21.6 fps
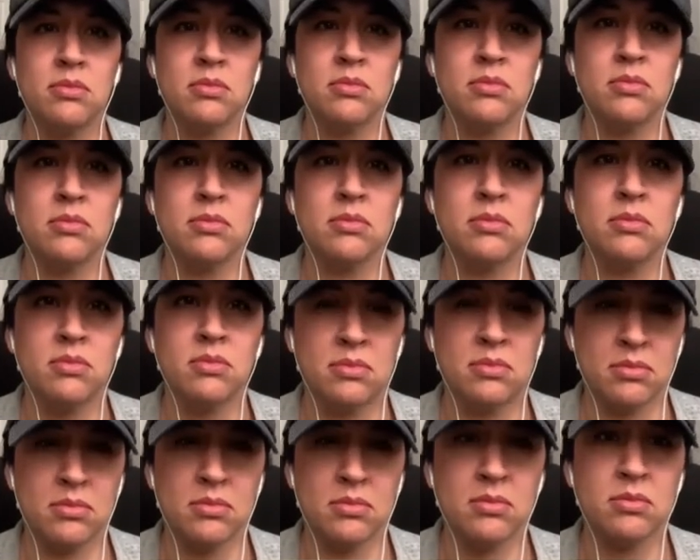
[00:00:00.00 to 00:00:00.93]

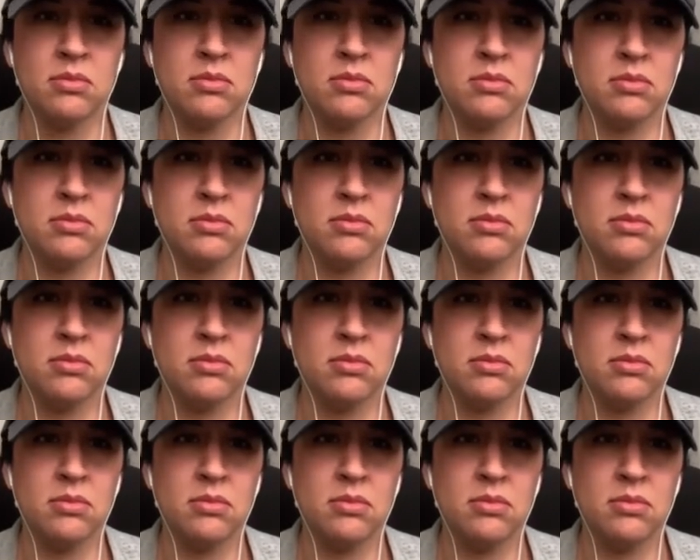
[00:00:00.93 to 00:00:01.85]

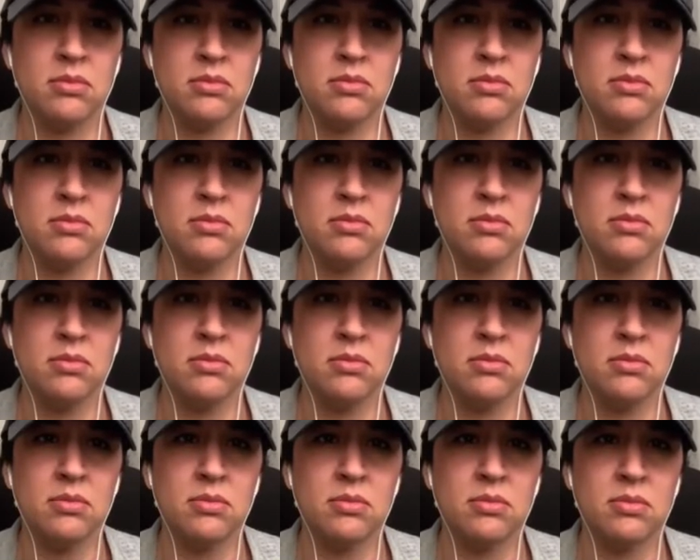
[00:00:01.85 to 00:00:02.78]

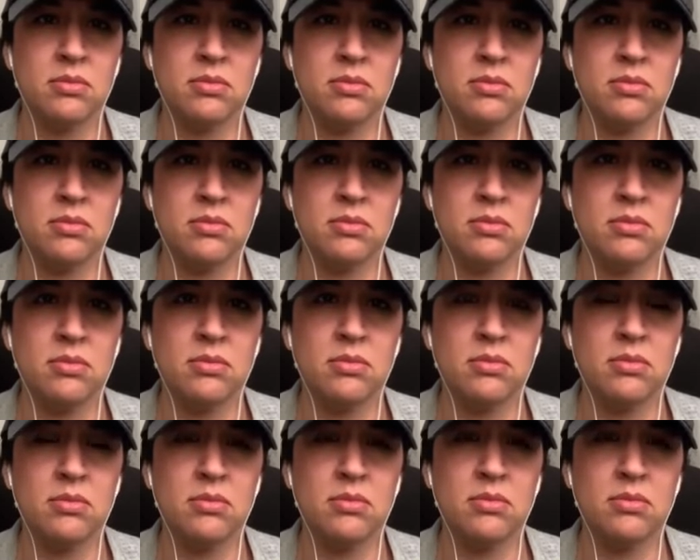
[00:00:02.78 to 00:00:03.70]

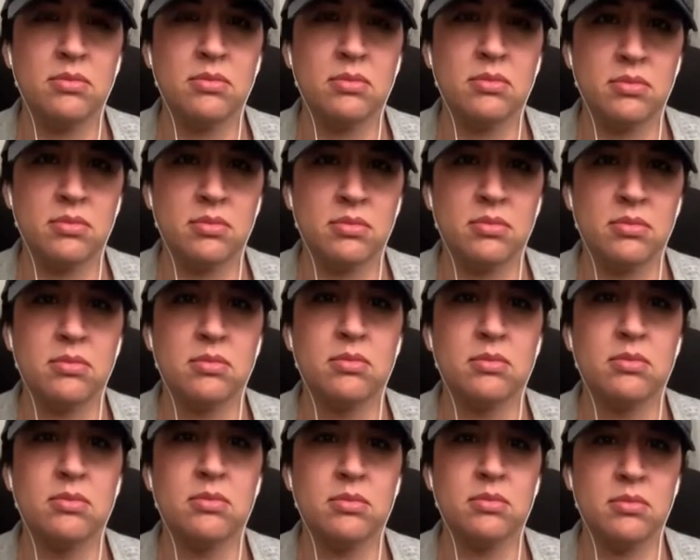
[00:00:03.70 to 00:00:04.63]

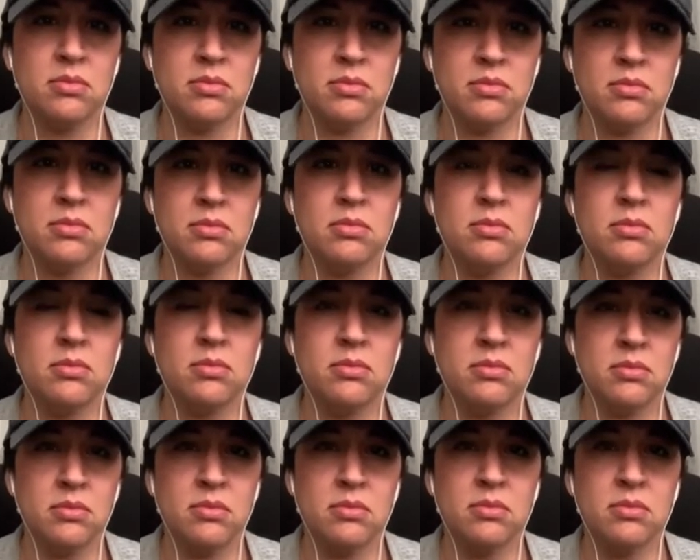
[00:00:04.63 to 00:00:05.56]

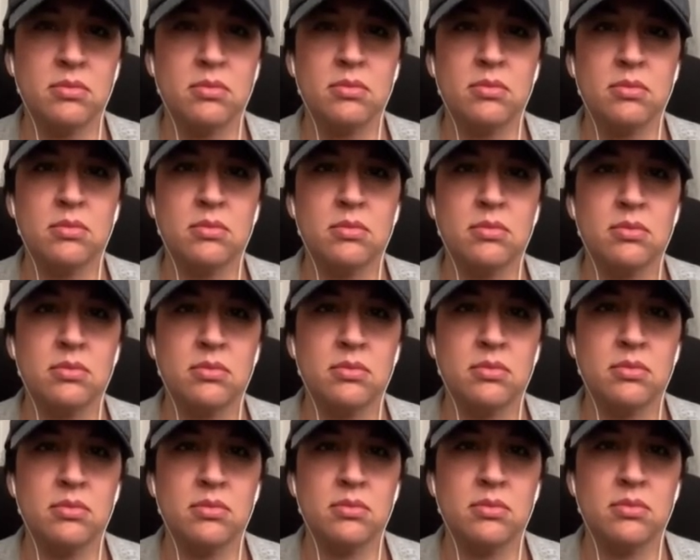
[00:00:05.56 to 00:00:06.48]
(silent)